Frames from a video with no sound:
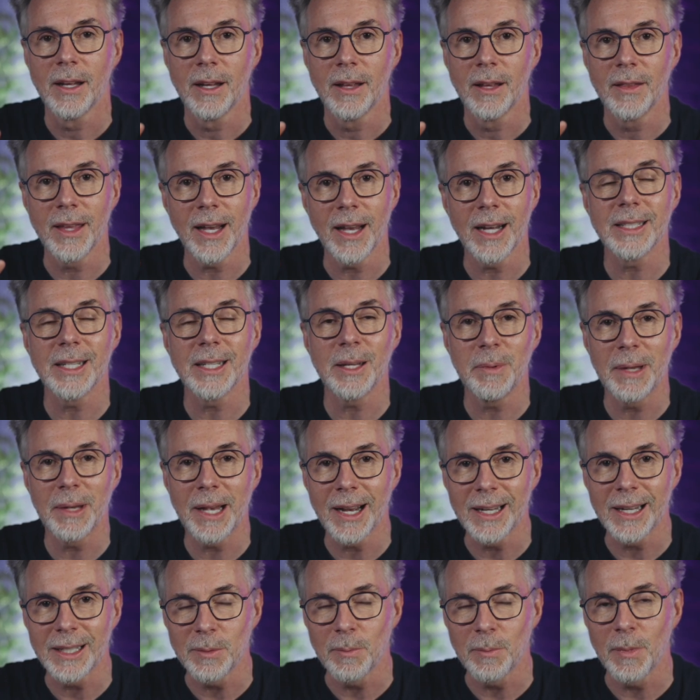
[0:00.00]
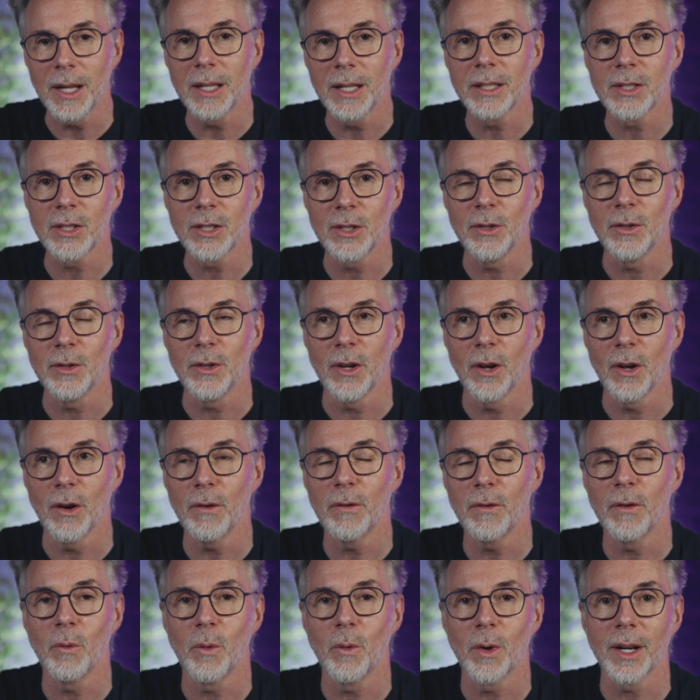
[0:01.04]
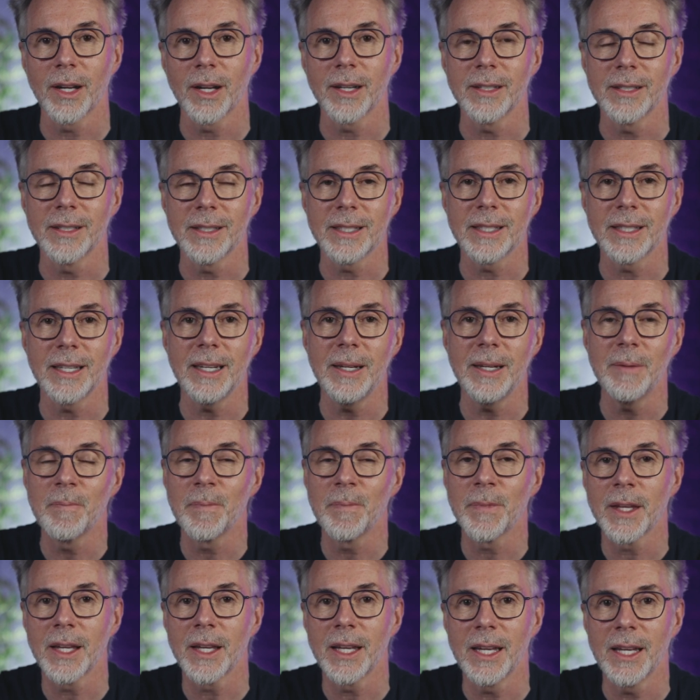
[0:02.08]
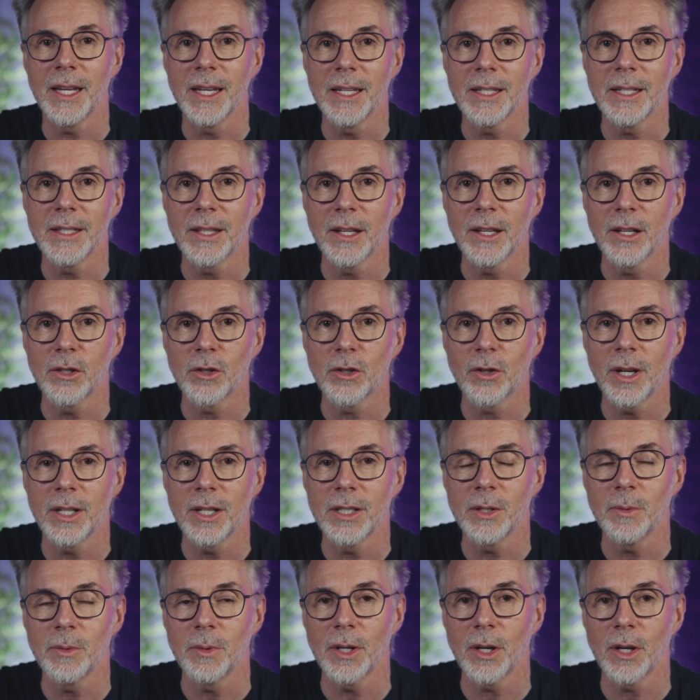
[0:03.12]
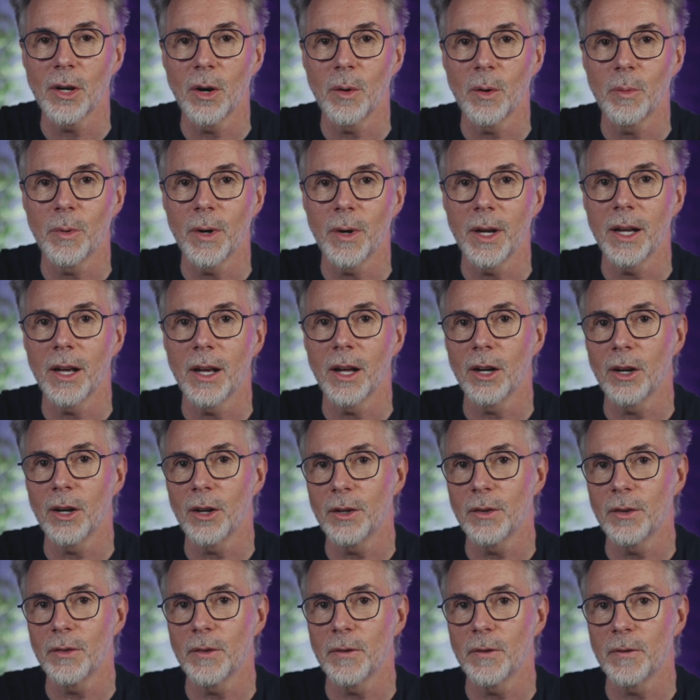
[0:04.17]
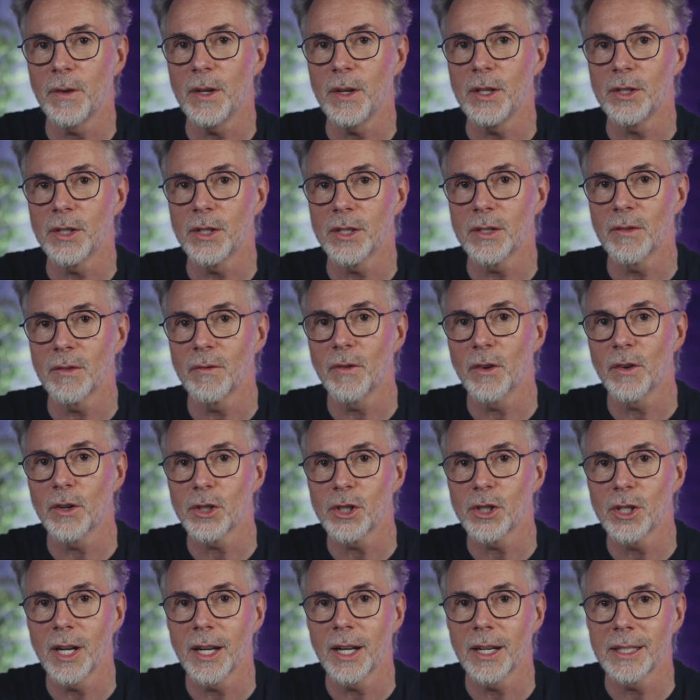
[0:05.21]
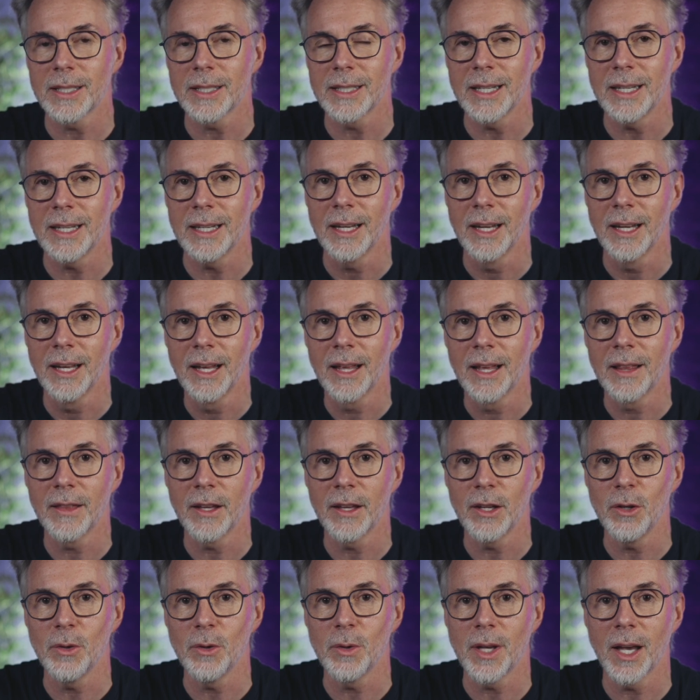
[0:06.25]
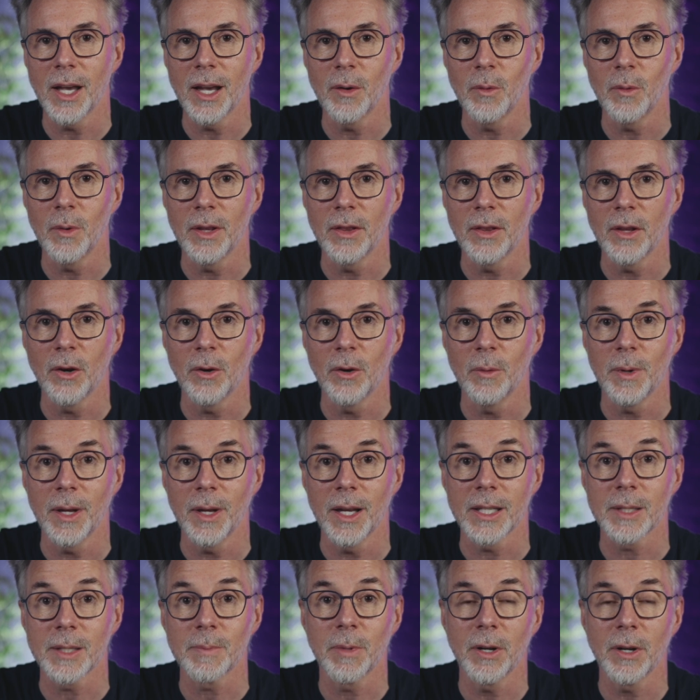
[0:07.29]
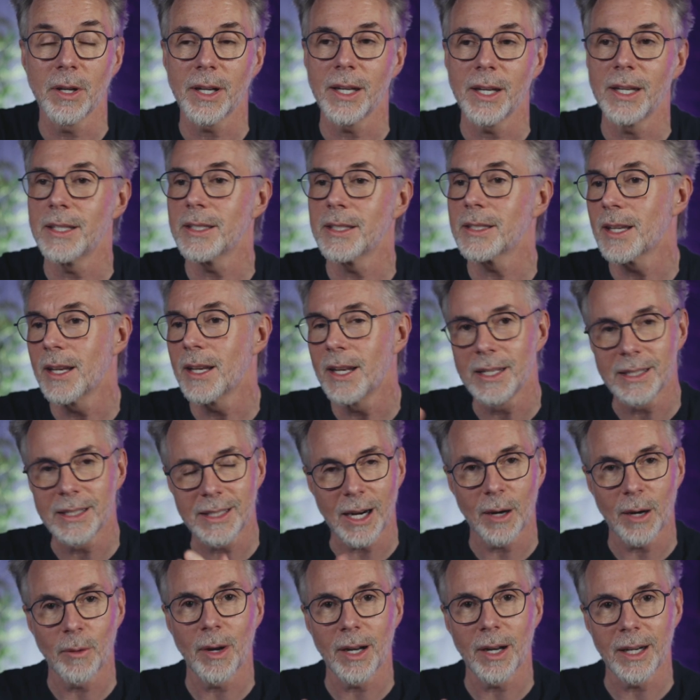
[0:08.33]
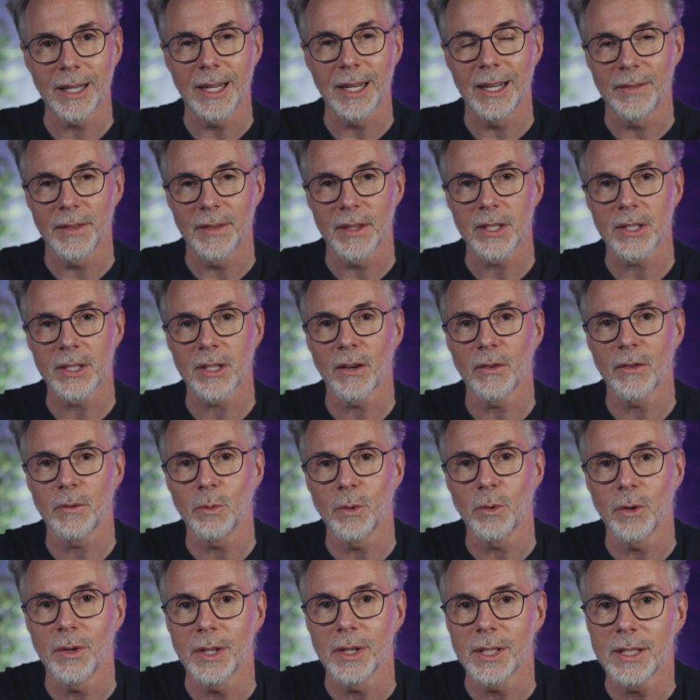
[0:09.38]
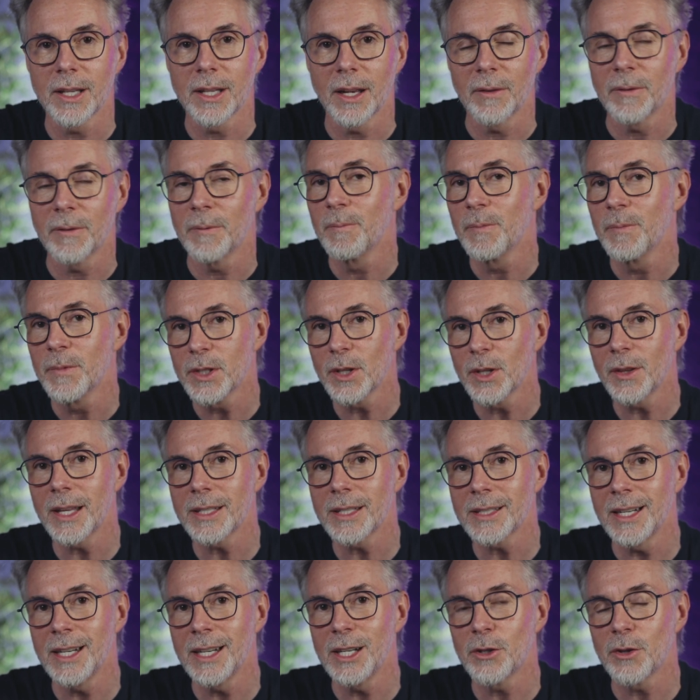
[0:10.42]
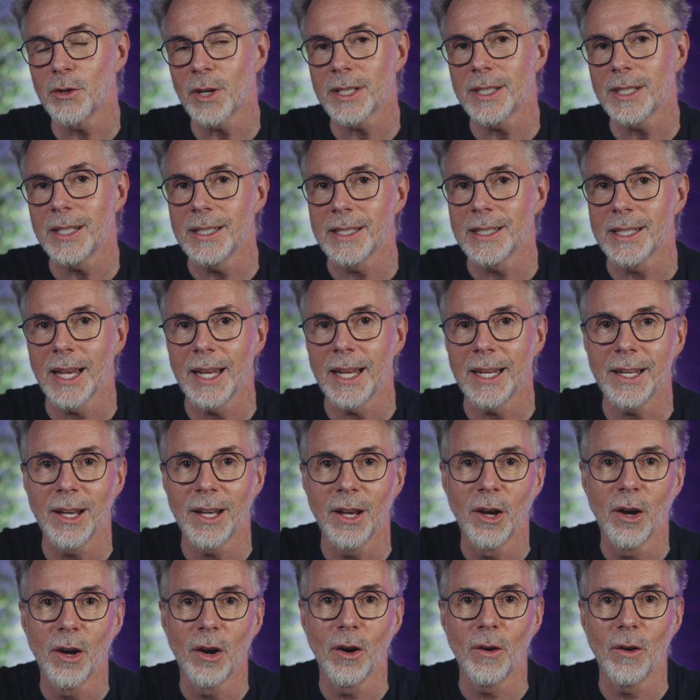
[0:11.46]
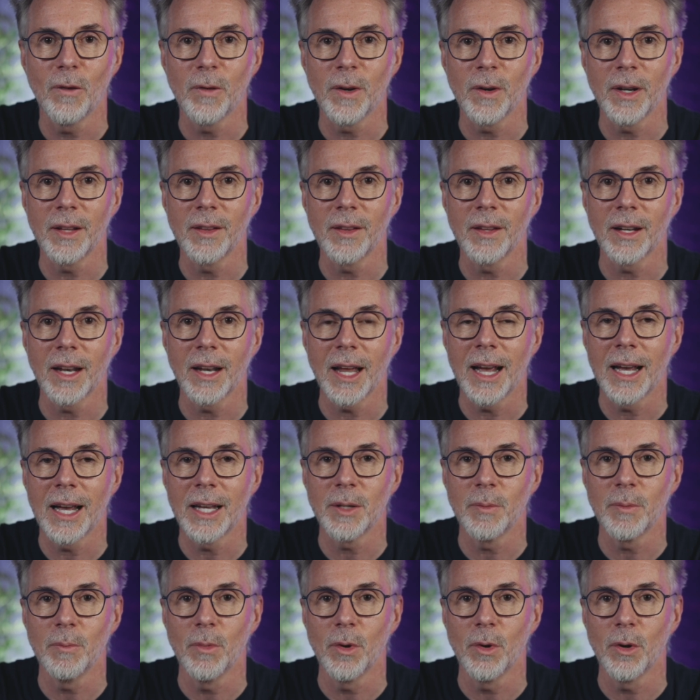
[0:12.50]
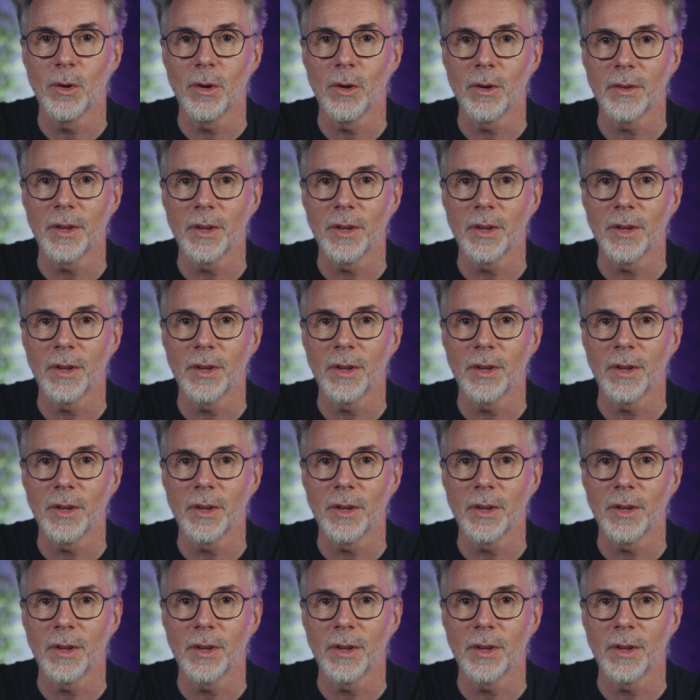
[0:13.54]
The idea behind Meld Studio, from what I can see, is they're trying to incorporate a lot of the features and functionality that you get with OBS plugins directly in the software itself. So that's an interesting take. Hopefully they'll add more of